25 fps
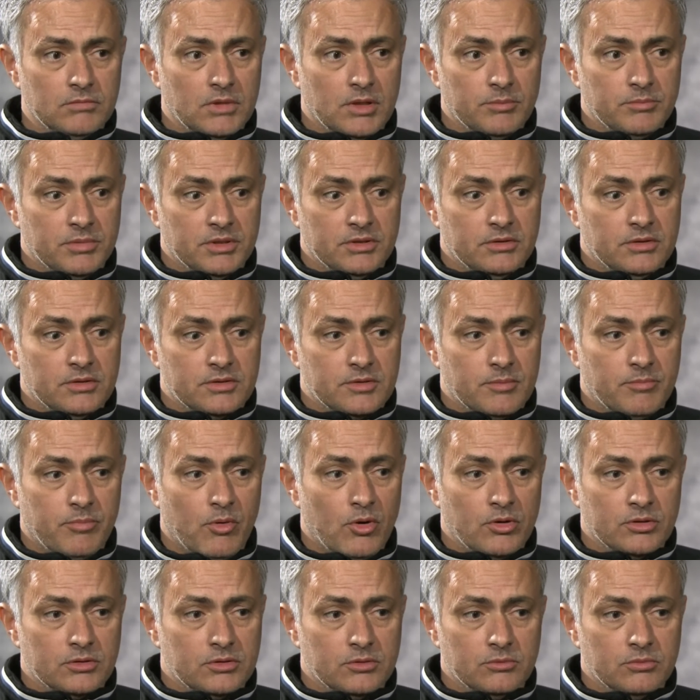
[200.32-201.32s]

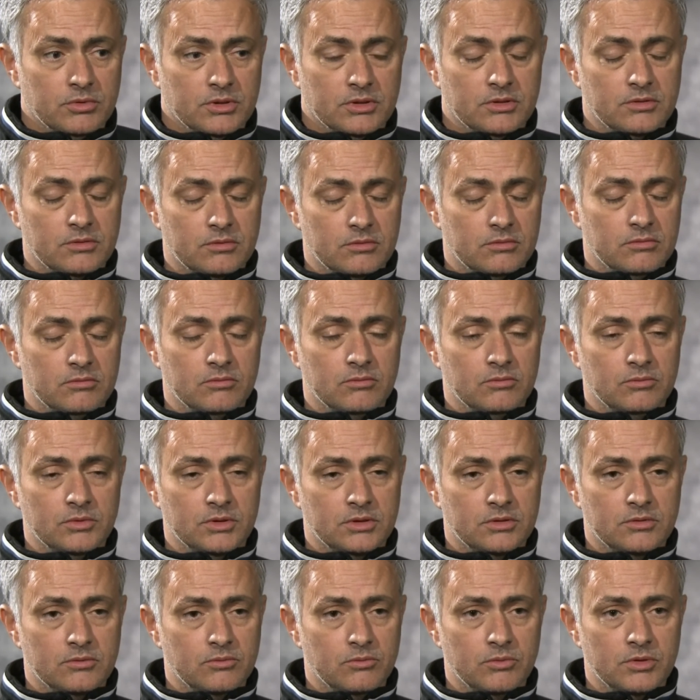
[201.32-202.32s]
disappointed
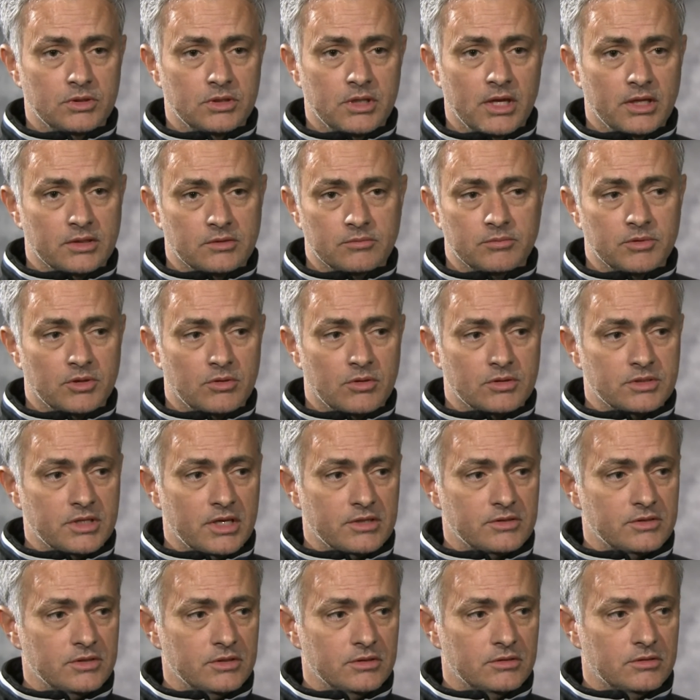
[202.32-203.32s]
with that, because I
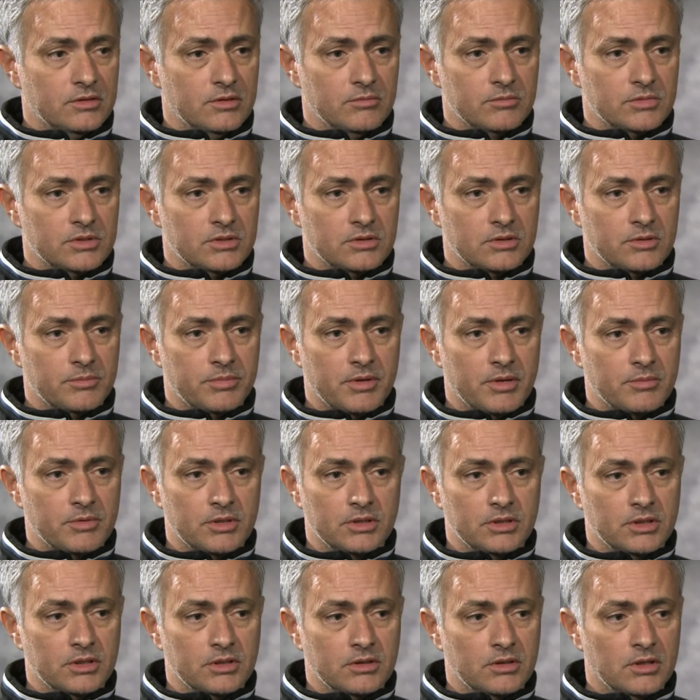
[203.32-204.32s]
see teams in the Premier
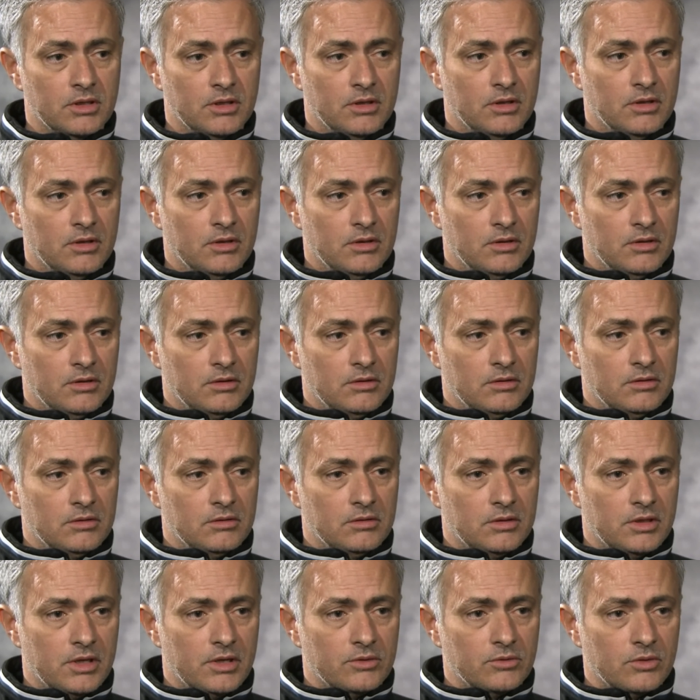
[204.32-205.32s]
League,
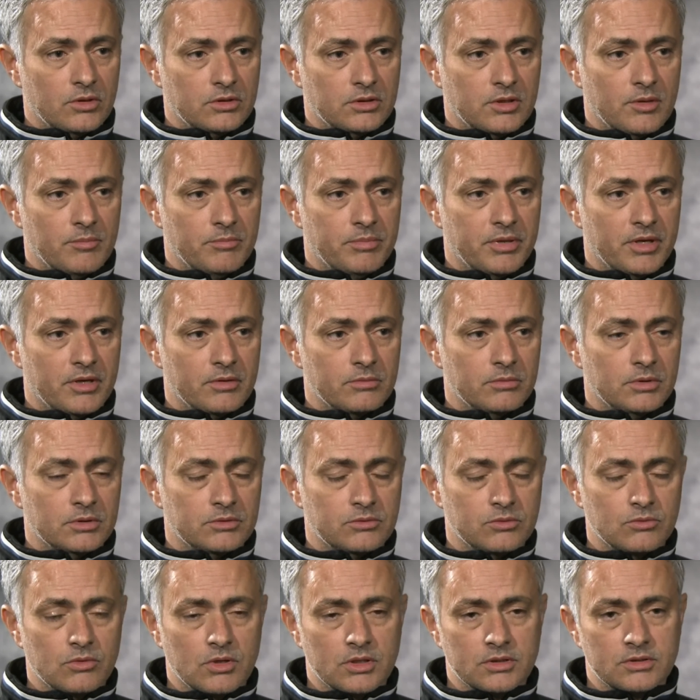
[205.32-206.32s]
they are not comparable
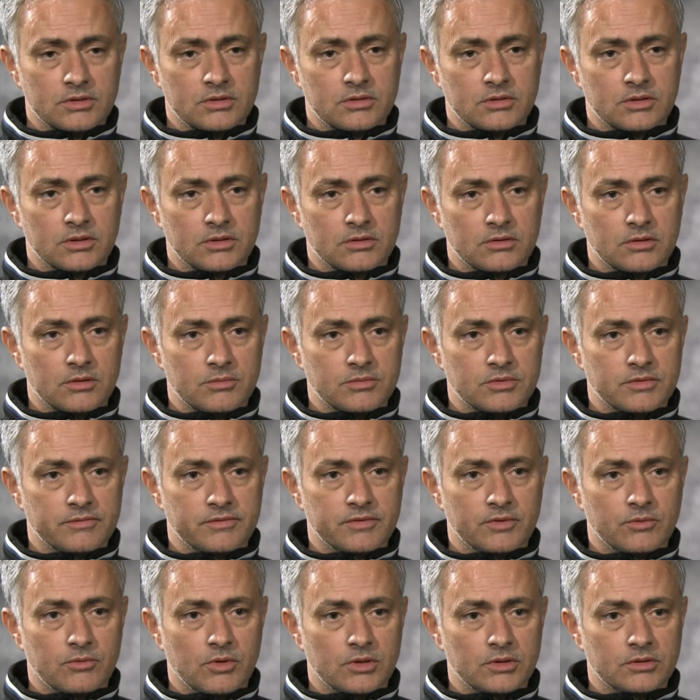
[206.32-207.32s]
to us in terms of
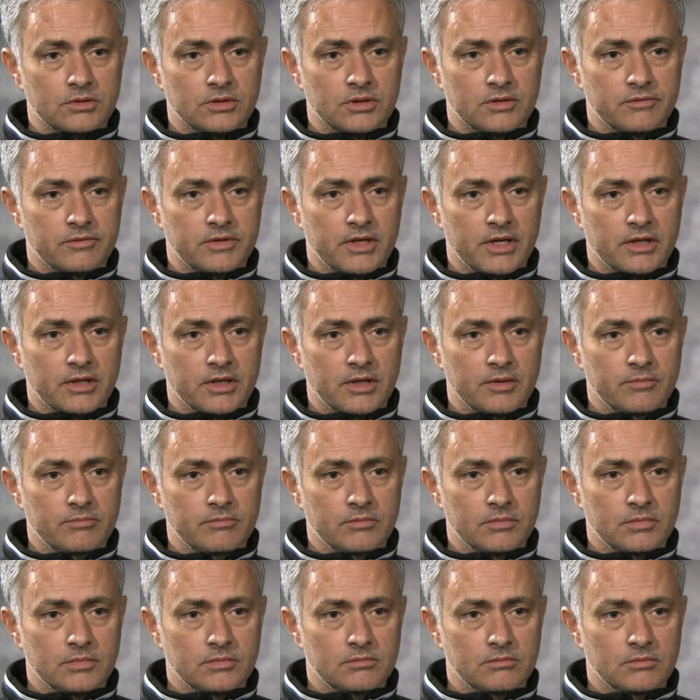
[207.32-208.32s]
the quality of their game,
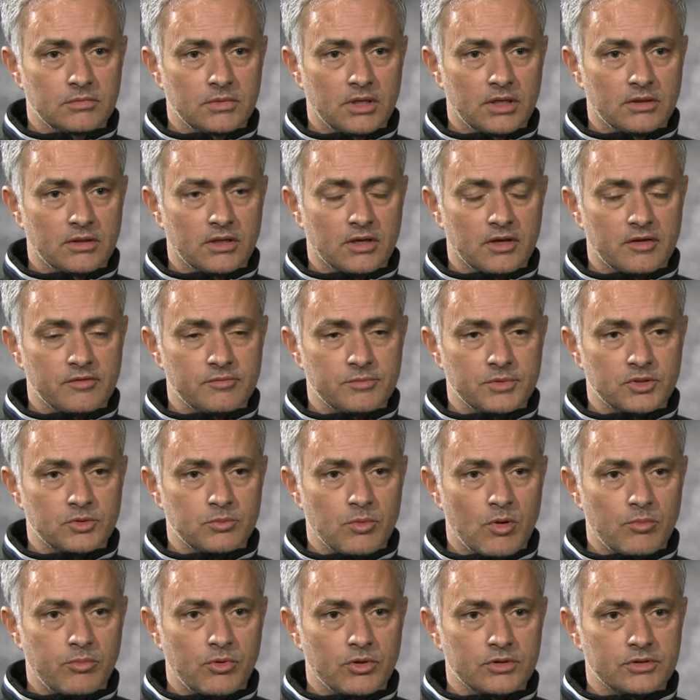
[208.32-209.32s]
and they have much
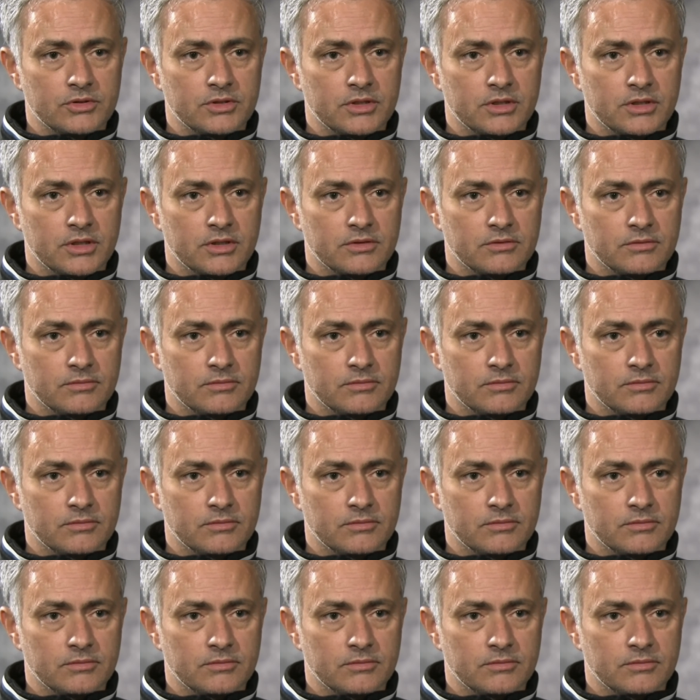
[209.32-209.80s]
more points than us.